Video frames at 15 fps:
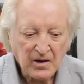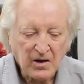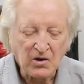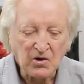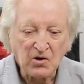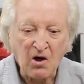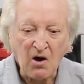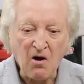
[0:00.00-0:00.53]
a
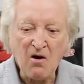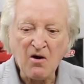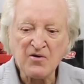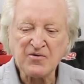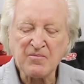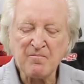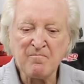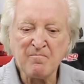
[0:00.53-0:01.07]

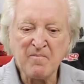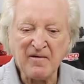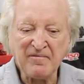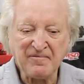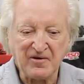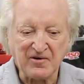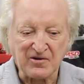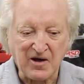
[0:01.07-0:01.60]
large
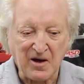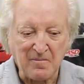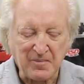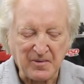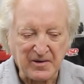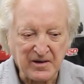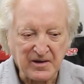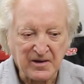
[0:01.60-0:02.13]
muffler
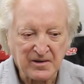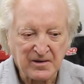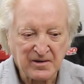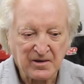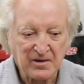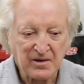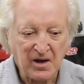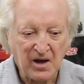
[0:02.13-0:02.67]
company,
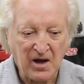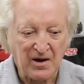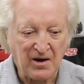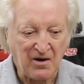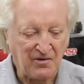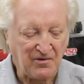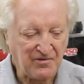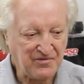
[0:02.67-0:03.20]
and
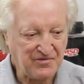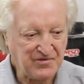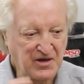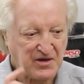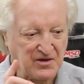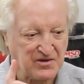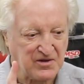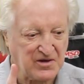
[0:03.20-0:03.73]
I'll
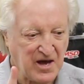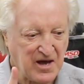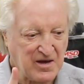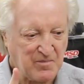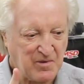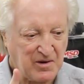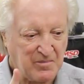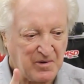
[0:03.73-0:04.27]
think of the
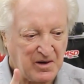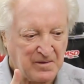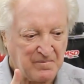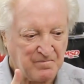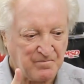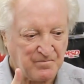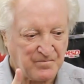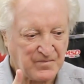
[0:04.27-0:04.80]
name in a
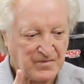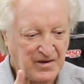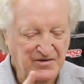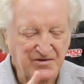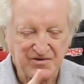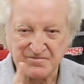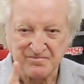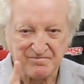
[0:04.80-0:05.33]
minute,
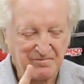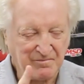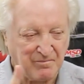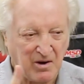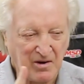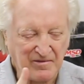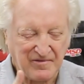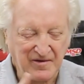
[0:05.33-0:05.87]
that's
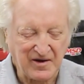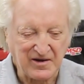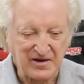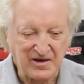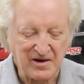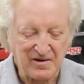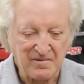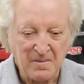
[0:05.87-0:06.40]
brain fade
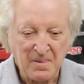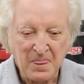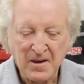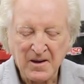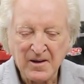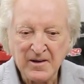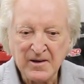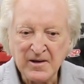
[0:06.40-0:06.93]
again,
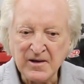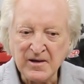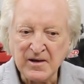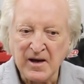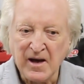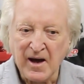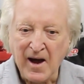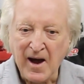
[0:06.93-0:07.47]

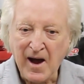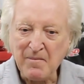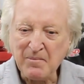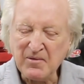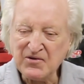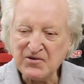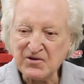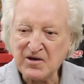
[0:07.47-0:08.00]

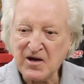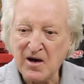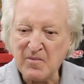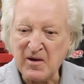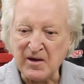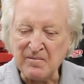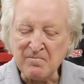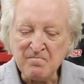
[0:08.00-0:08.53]
happened to come
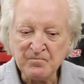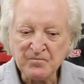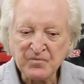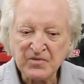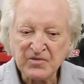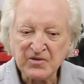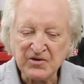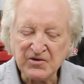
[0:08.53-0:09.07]
in
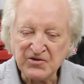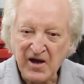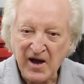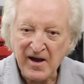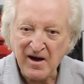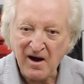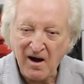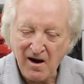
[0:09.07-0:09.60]
the
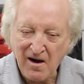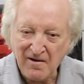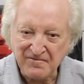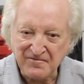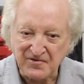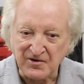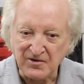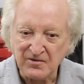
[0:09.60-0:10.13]
day
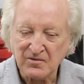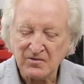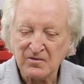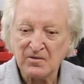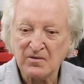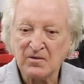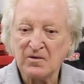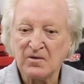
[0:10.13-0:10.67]
after
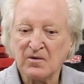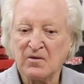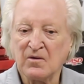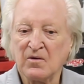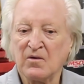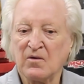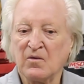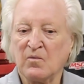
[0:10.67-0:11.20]

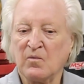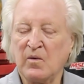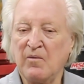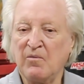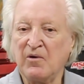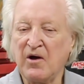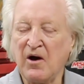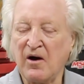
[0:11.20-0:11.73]
we
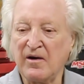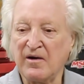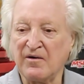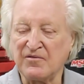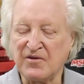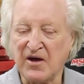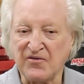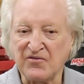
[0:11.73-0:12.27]
were
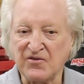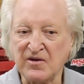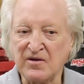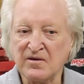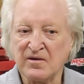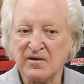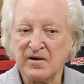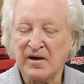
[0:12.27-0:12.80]
dyno testing,
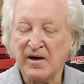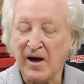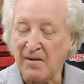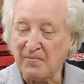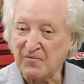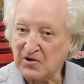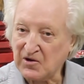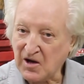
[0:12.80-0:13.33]

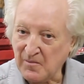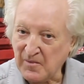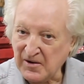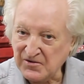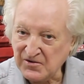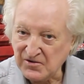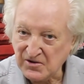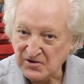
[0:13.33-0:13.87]
happened to come
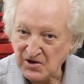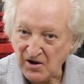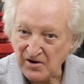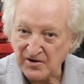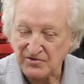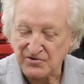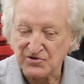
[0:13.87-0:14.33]
into the dyno